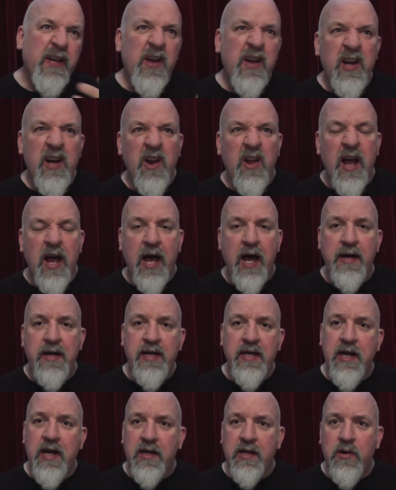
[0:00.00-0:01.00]
kind of like
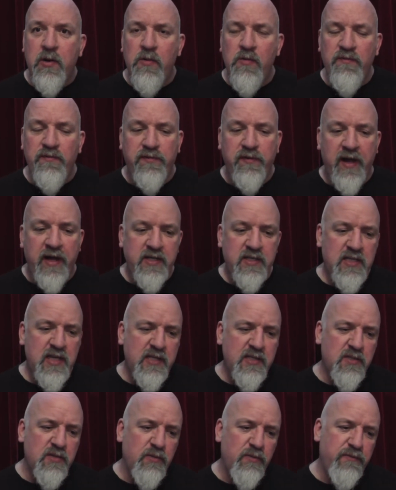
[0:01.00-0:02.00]
honey nut cornflakes,
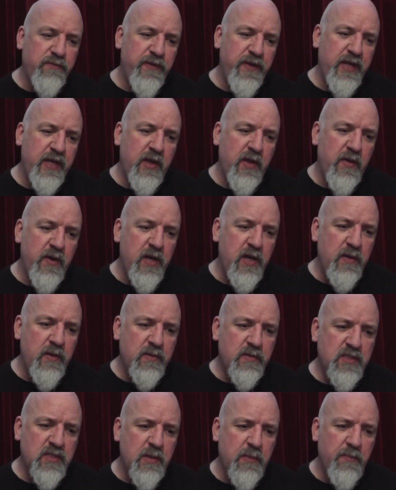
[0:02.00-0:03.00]
that sort of thing going
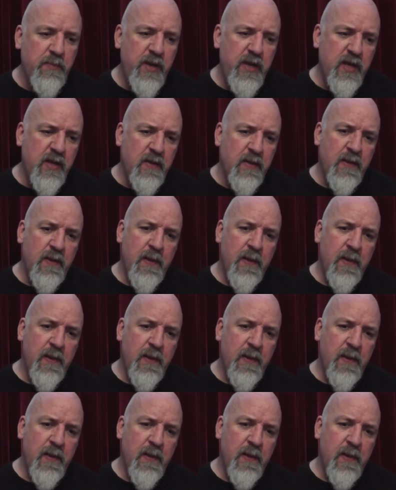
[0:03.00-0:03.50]
on somewhere.